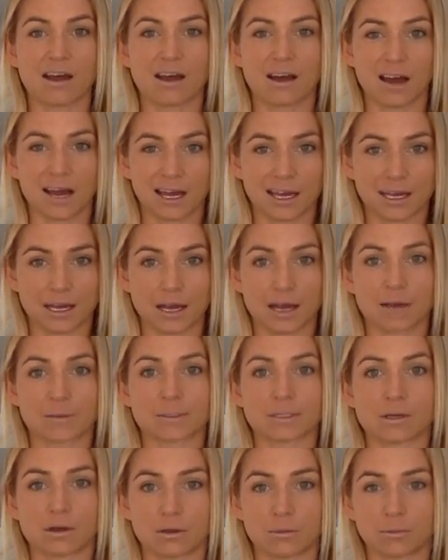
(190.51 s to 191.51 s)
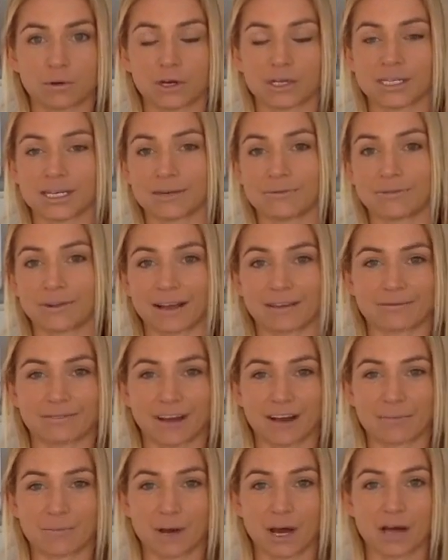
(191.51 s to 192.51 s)
high in carbs, low in protein for like
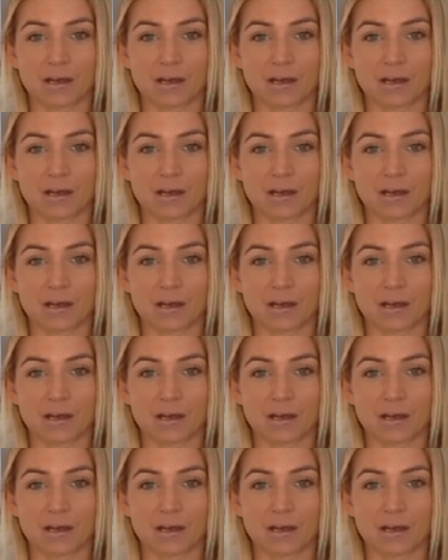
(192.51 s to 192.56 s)
$5.